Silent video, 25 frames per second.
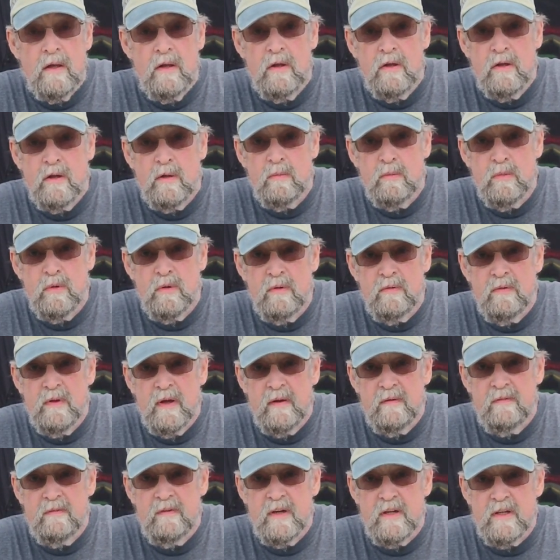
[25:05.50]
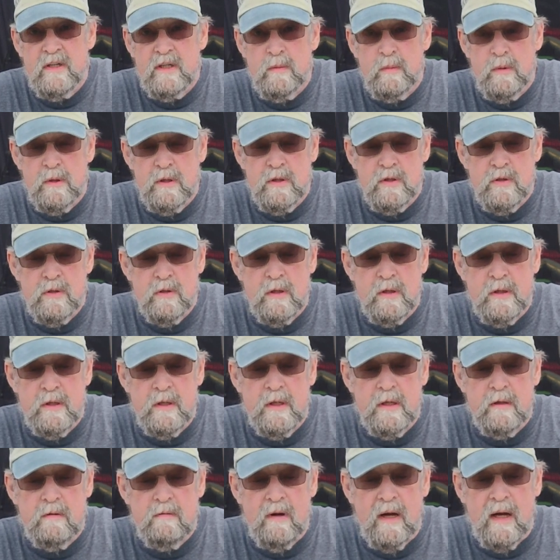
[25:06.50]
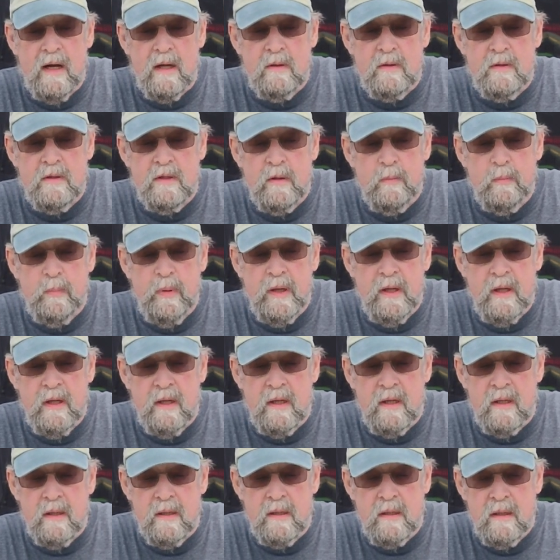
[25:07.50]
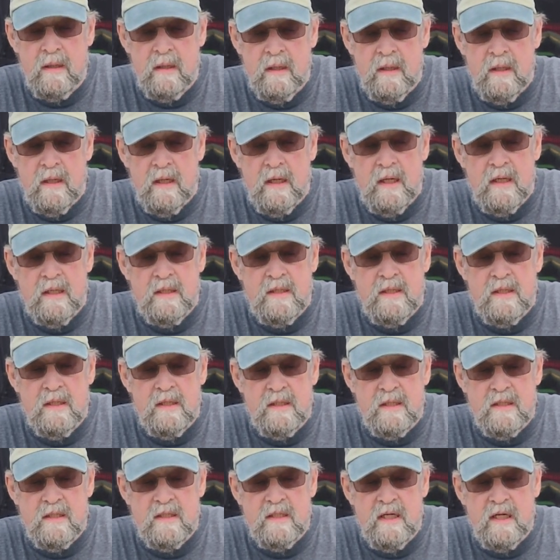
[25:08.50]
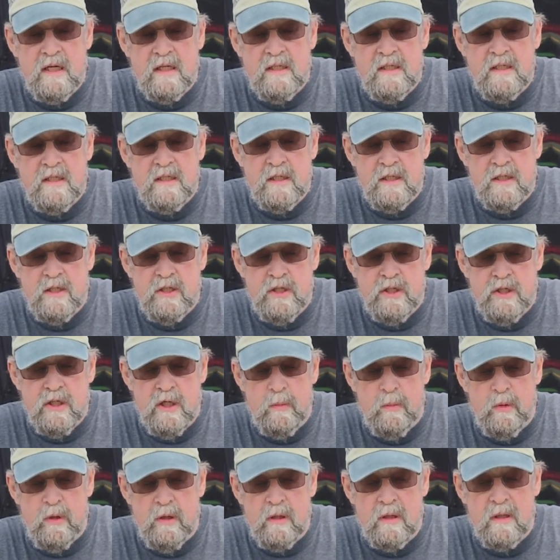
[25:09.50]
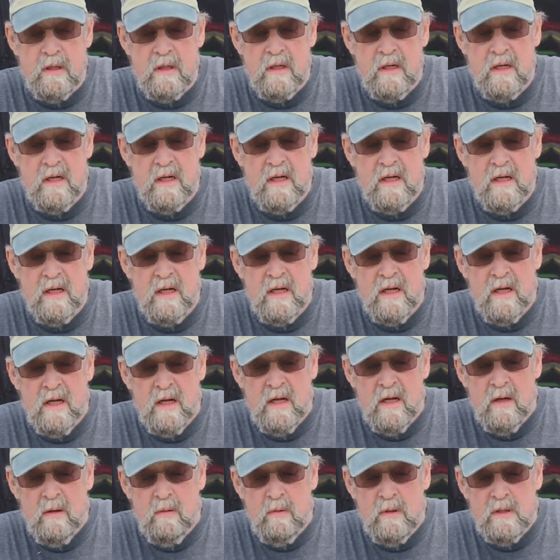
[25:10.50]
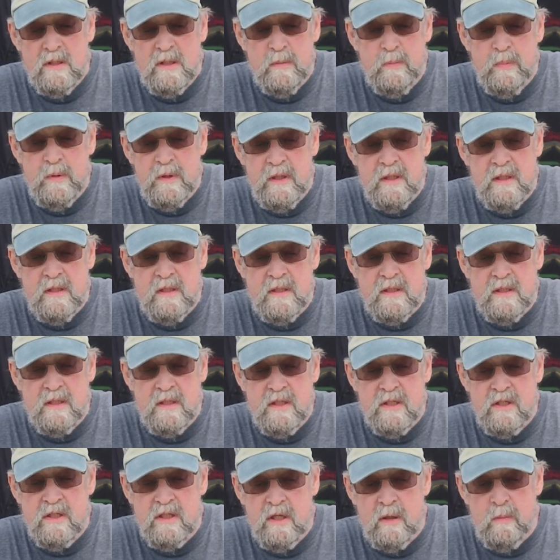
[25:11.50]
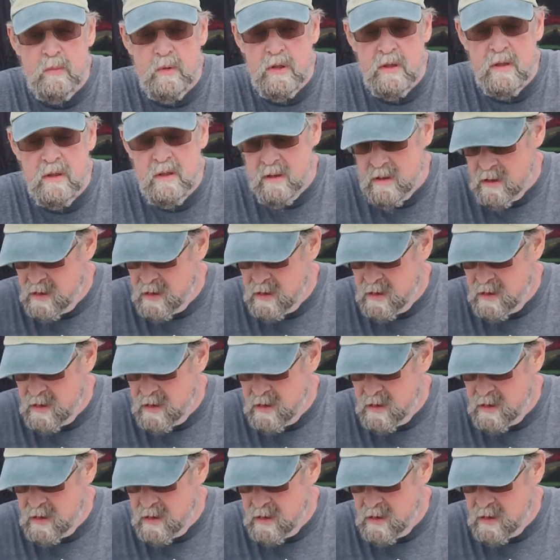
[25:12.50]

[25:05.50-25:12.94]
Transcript: You can move that vegetable shortening around in the pan until it starts to shimmer. Once it begins to shimmer,